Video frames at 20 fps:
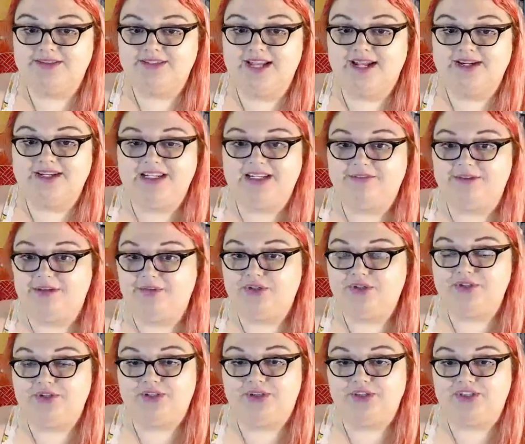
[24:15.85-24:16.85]
And even if you
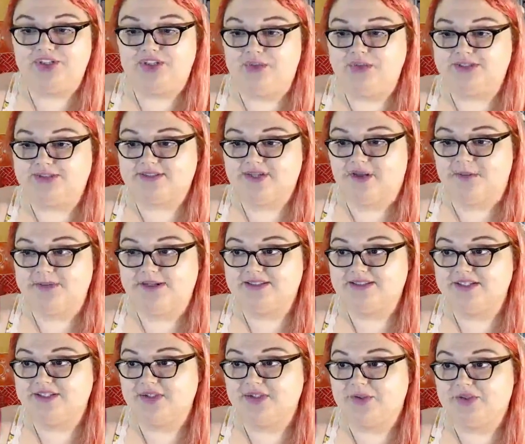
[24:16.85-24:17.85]
do the 2 installments
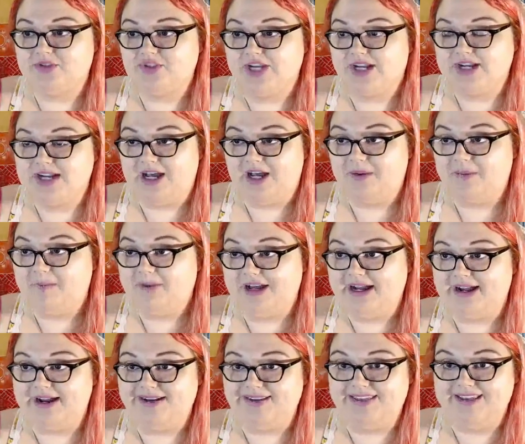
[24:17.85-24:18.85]
and you check out
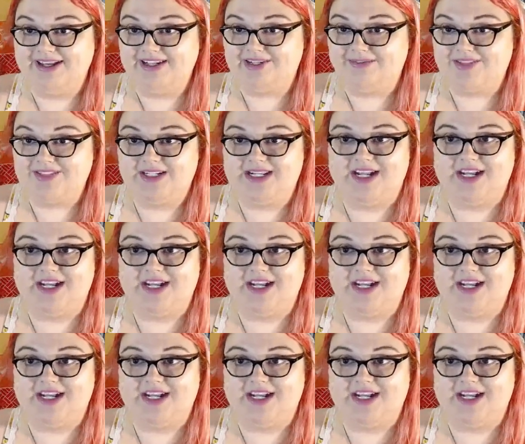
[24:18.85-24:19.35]
by the end of today,